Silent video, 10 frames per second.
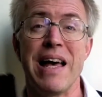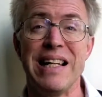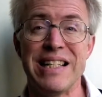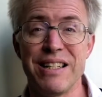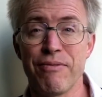
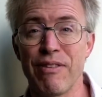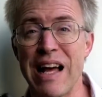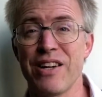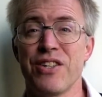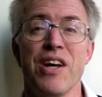LED
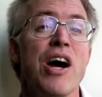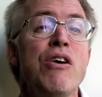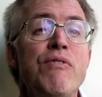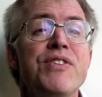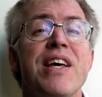flash and
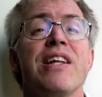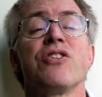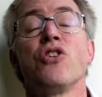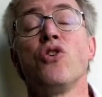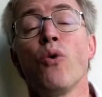
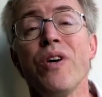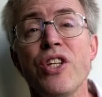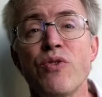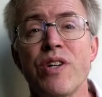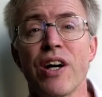overzealous
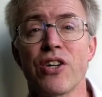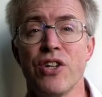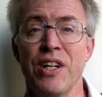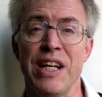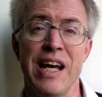noise
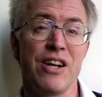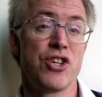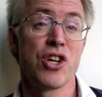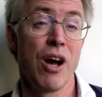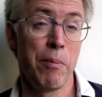reduction and
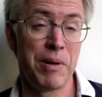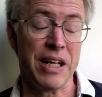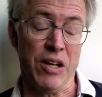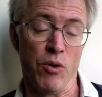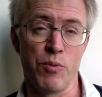
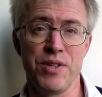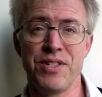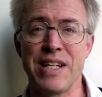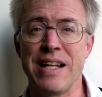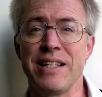sharpening
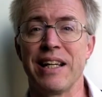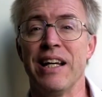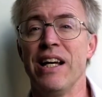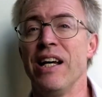notwithstanding.